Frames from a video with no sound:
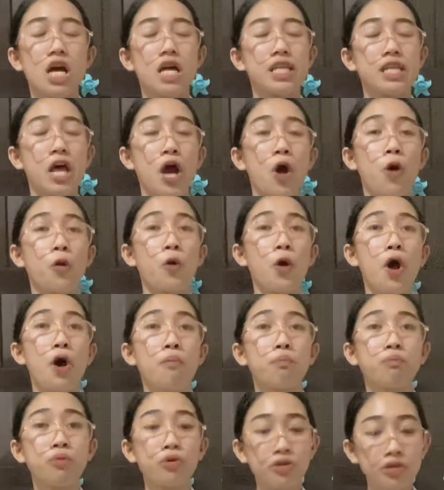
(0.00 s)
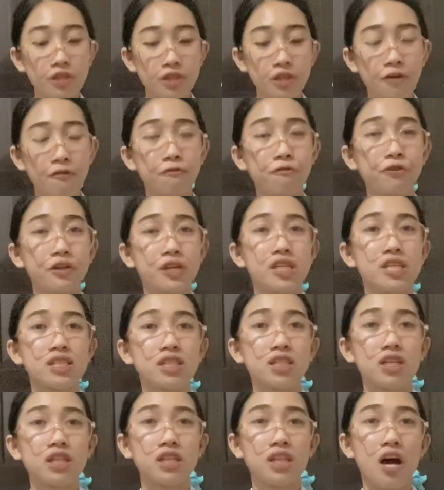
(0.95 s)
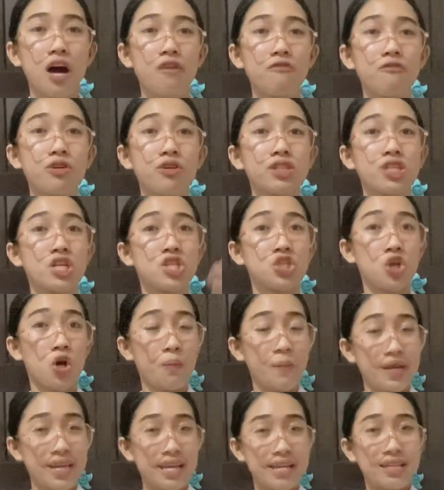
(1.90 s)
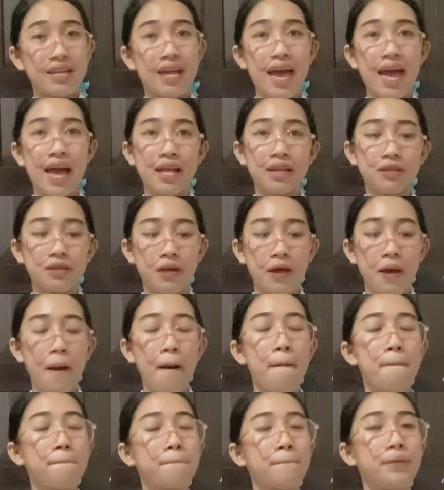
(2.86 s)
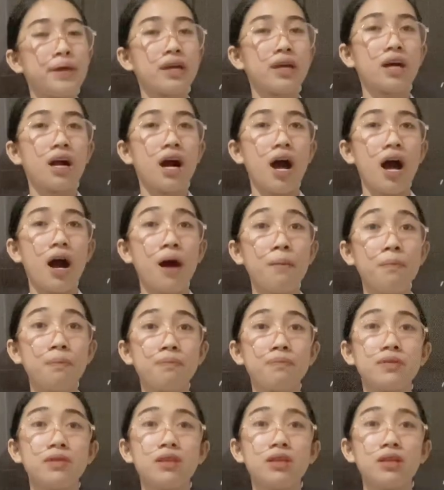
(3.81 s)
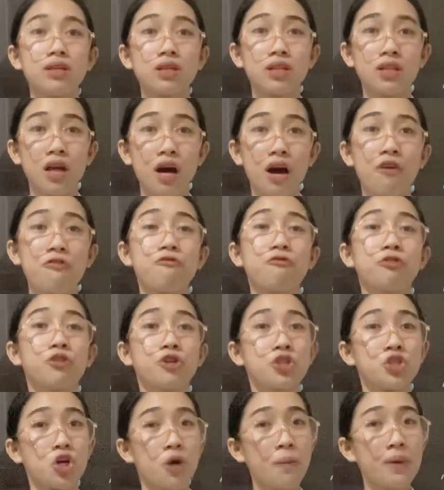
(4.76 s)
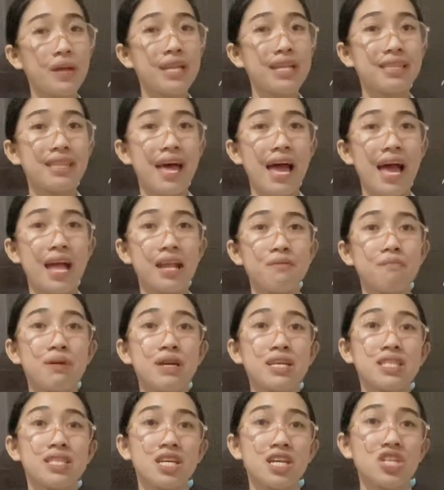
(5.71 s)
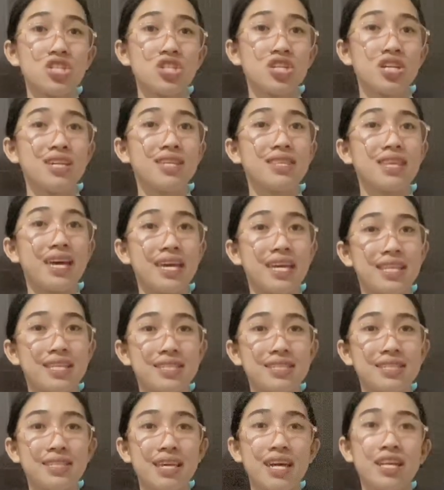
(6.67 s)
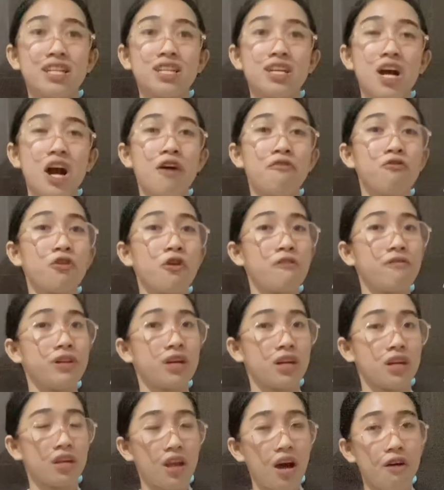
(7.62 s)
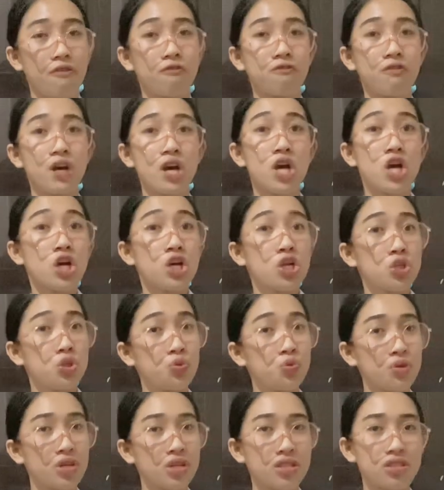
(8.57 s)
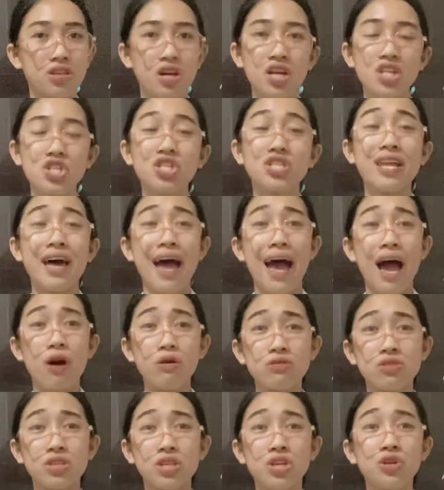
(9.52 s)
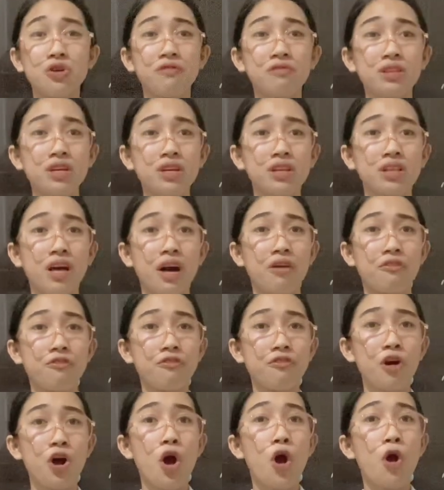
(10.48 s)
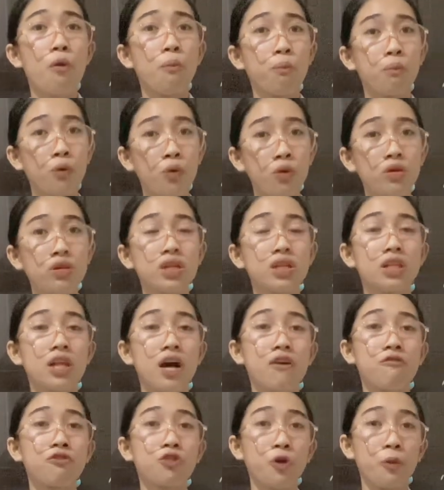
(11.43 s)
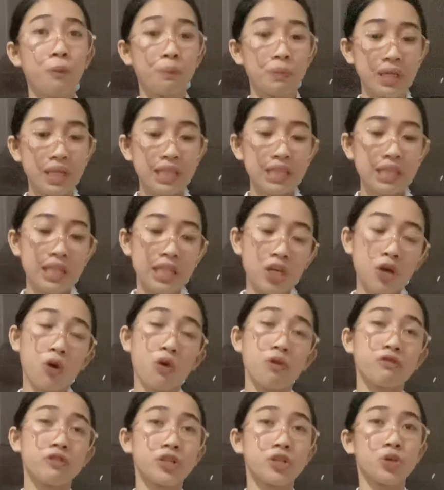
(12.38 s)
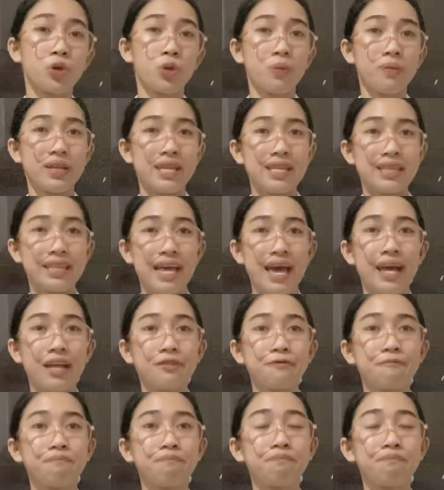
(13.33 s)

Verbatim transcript: now put the first glove on the dominant hand pick up glove for dominant hand by touching the inside cuff of the glove do not touch the outside of the glove pull glove completely over dominant hand.